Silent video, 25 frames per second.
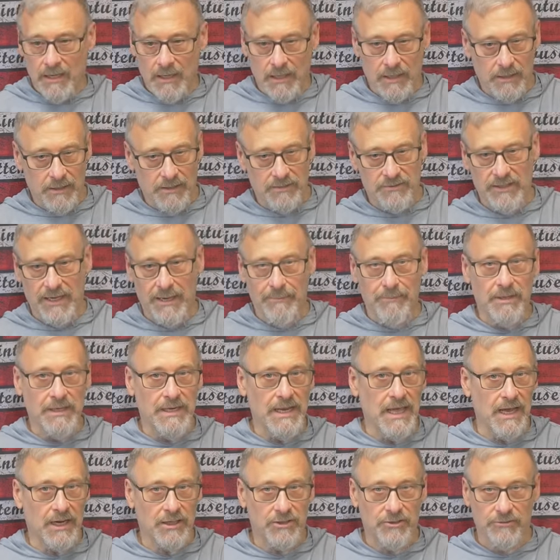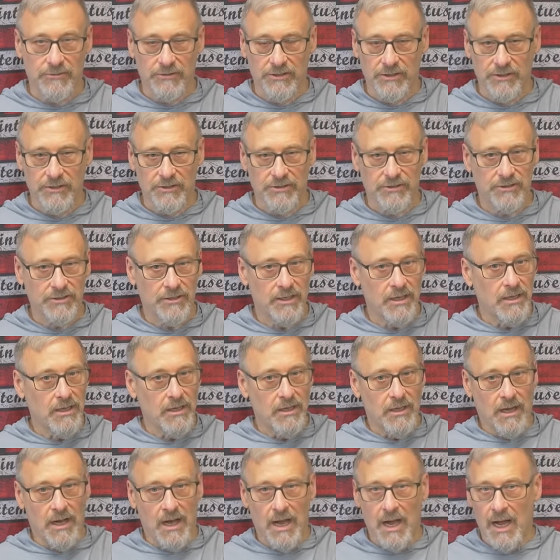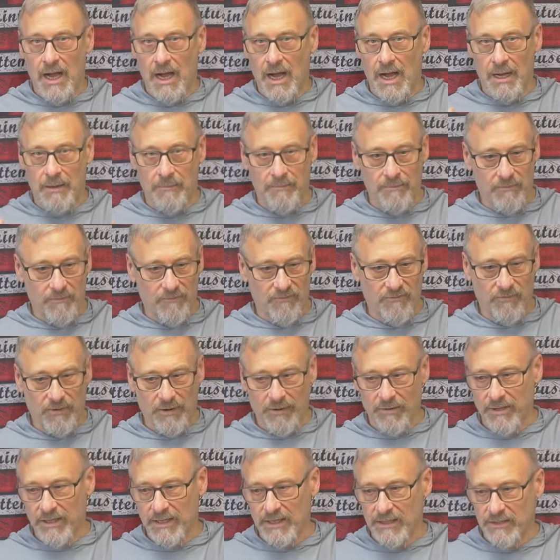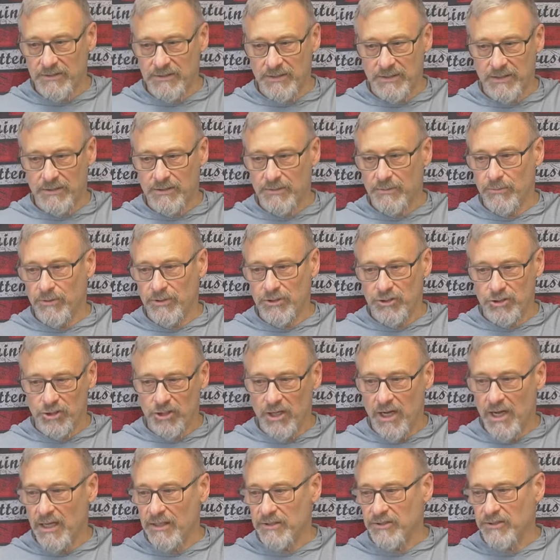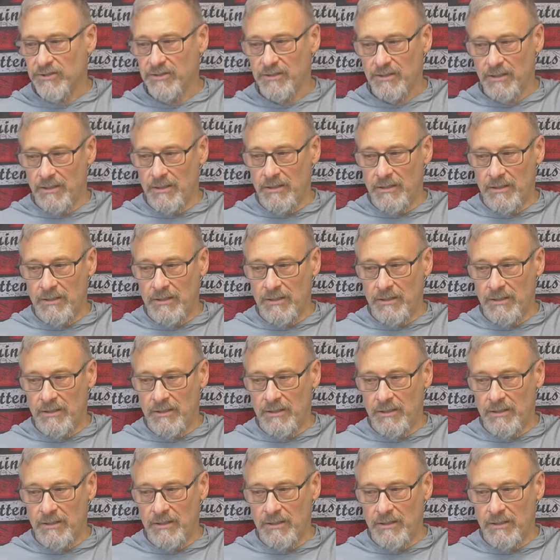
is ambidextrous, um, very easy to adjust.